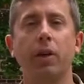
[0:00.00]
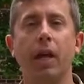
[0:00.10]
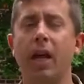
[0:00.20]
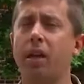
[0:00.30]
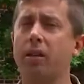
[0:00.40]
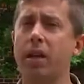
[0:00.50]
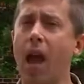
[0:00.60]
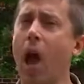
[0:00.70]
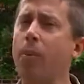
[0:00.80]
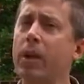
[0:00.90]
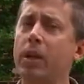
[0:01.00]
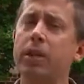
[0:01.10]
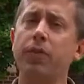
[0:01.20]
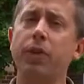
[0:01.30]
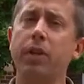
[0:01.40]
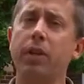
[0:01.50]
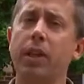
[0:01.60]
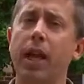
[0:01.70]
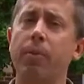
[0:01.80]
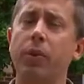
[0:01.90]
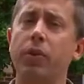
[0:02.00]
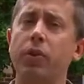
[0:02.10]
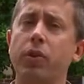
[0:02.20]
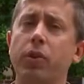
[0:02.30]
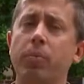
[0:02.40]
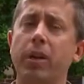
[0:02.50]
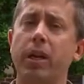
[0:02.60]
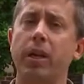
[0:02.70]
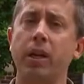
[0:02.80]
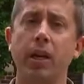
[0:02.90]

And how many different labyrinths could there be?